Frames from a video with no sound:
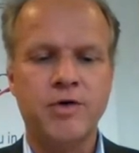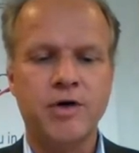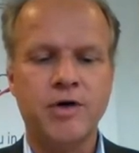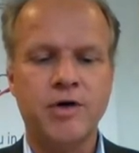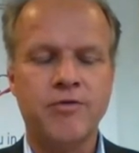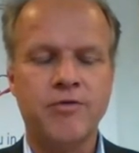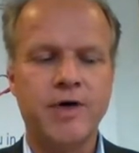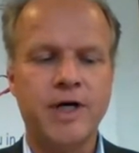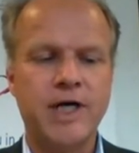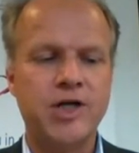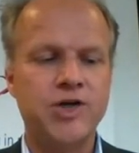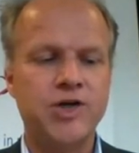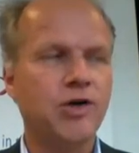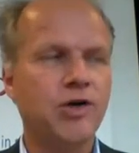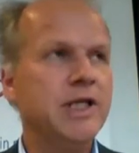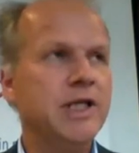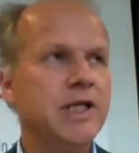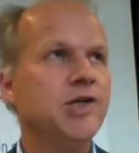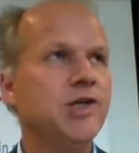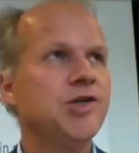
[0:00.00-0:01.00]
financial
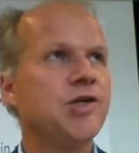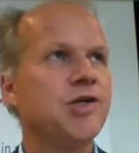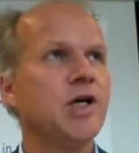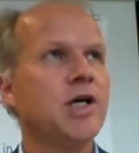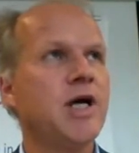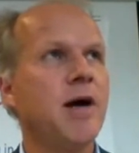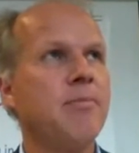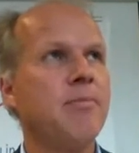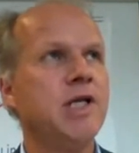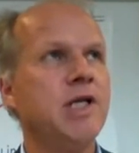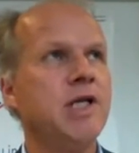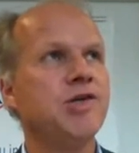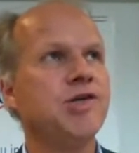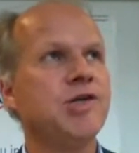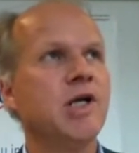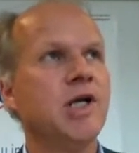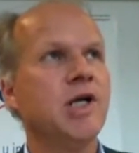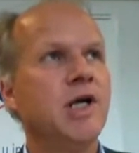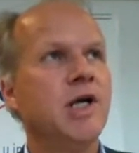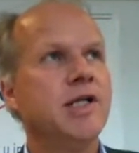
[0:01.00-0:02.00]
lease
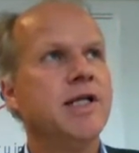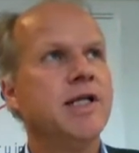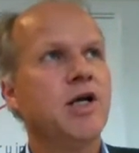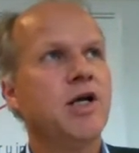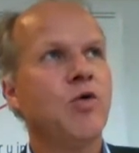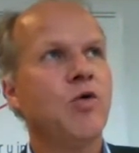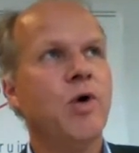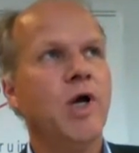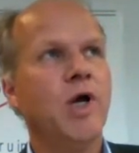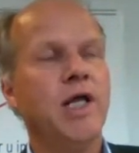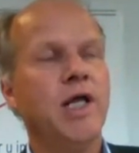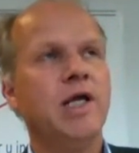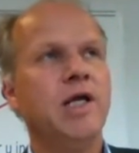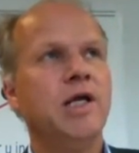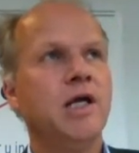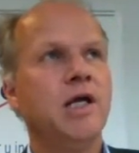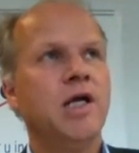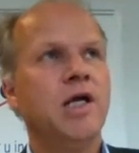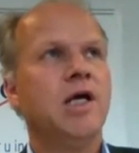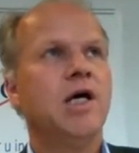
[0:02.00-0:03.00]
companies that are willing
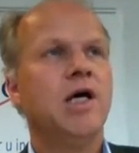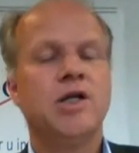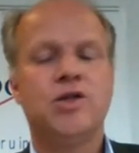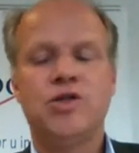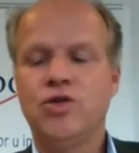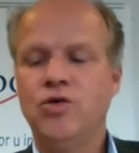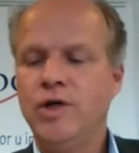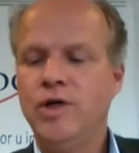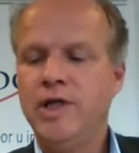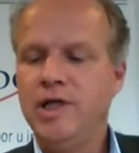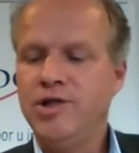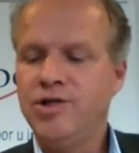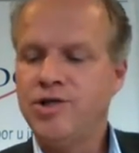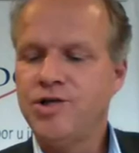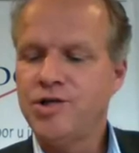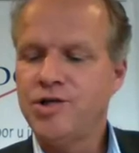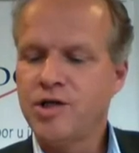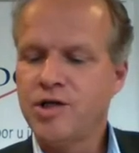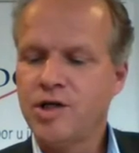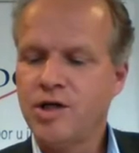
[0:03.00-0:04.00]
to
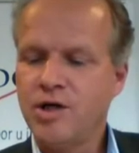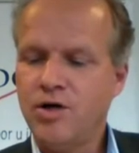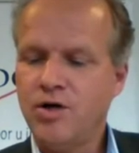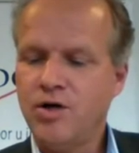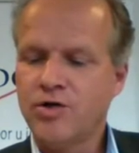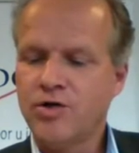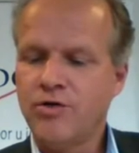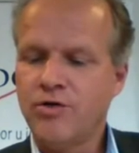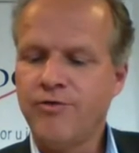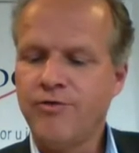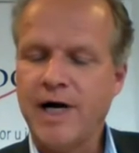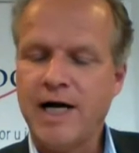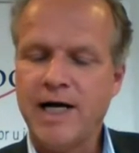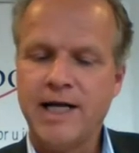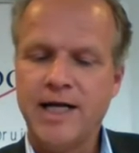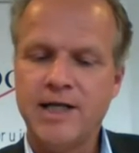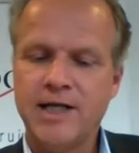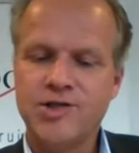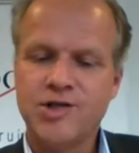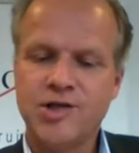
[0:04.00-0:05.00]
lease or to
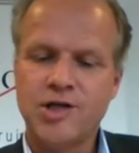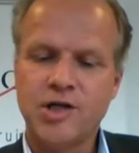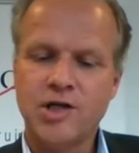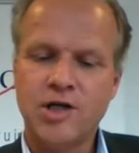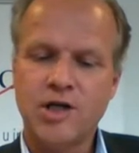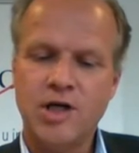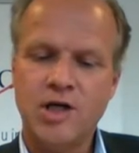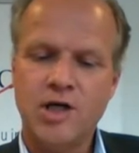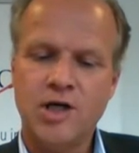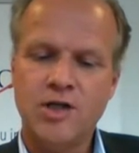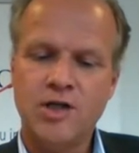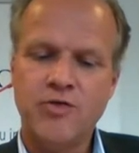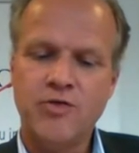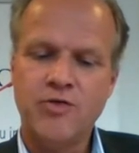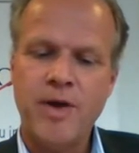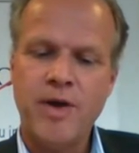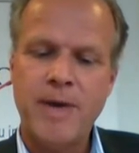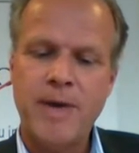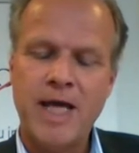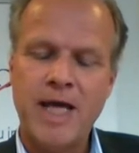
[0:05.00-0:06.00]
finance the
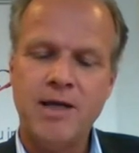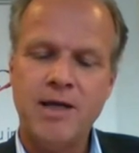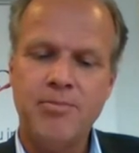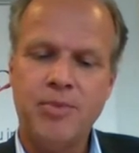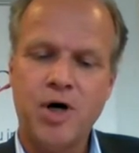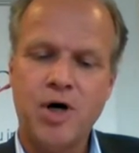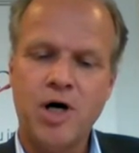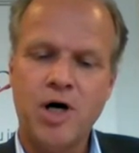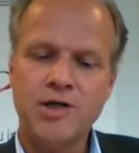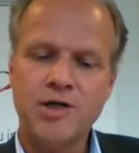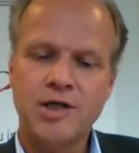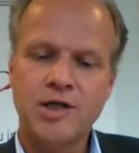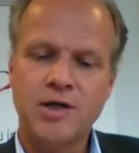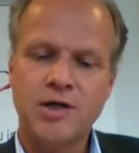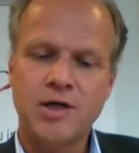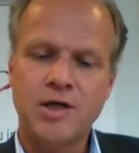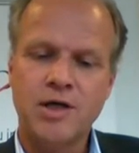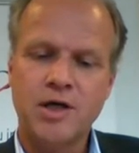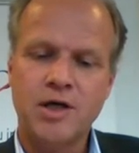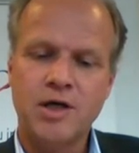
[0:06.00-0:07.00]
remaining part.
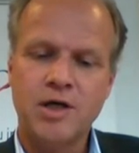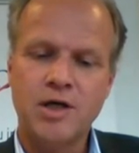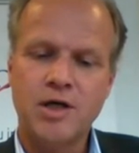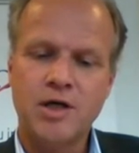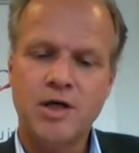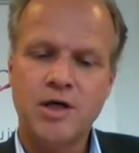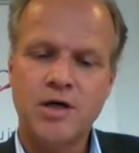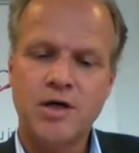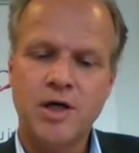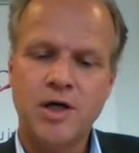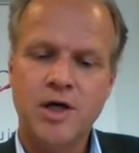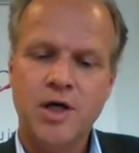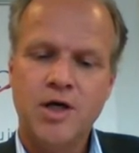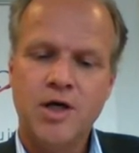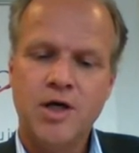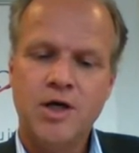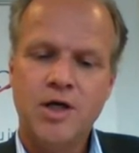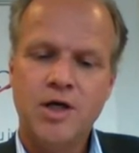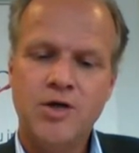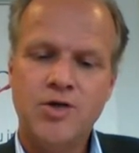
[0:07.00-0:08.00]

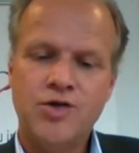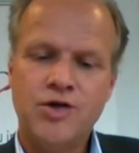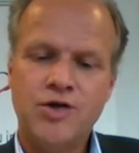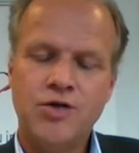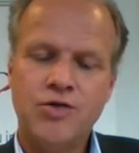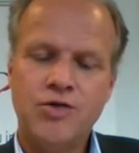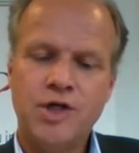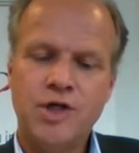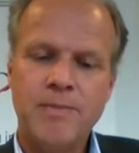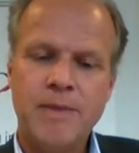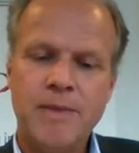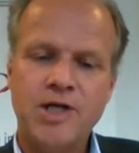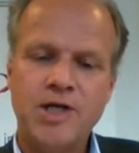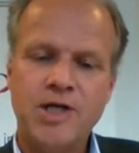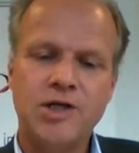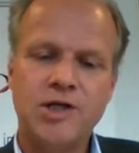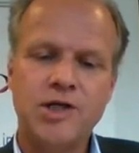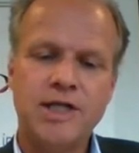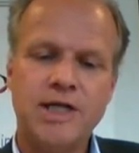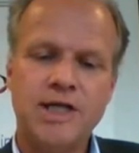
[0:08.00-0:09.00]
You should
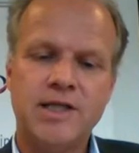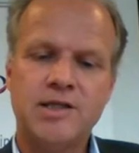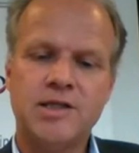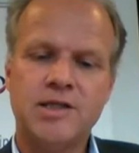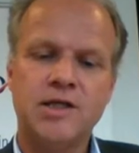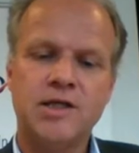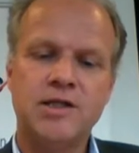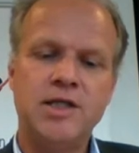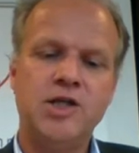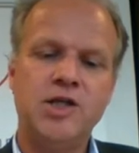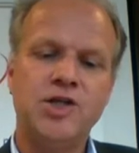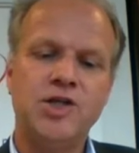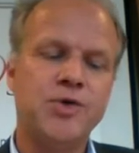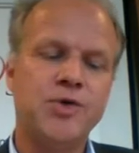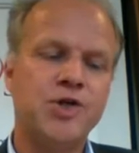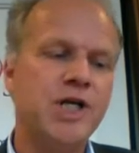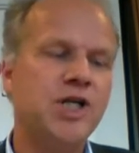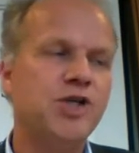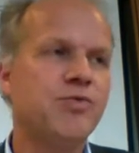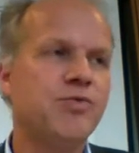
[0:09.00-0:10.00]
imagine that these
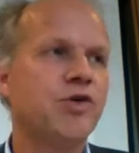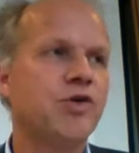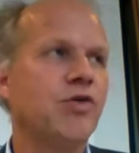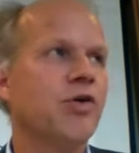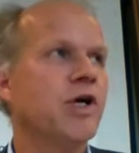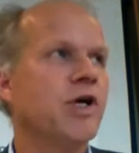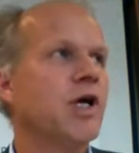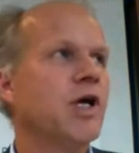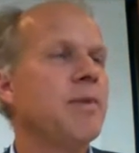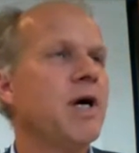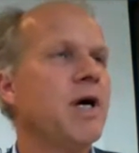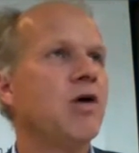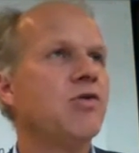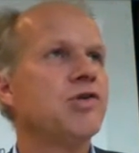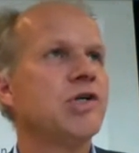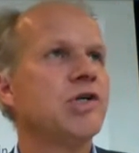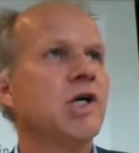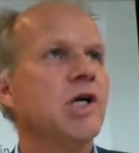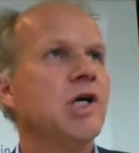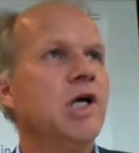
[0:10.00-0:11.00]
machines we're talking
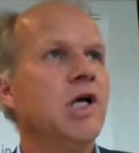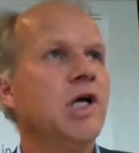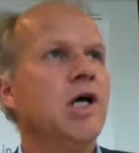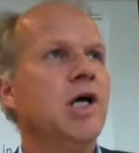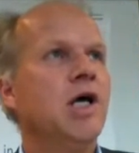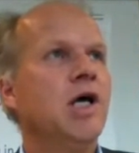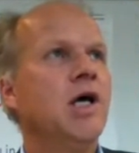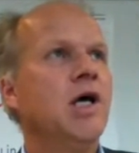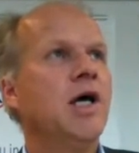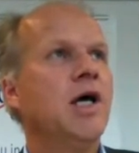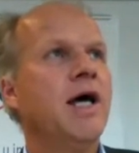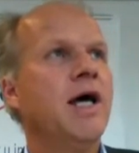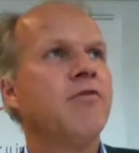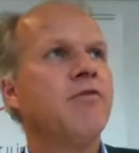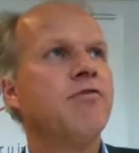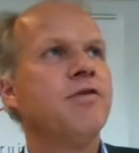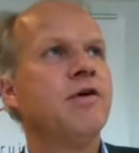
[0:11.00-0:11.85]
about have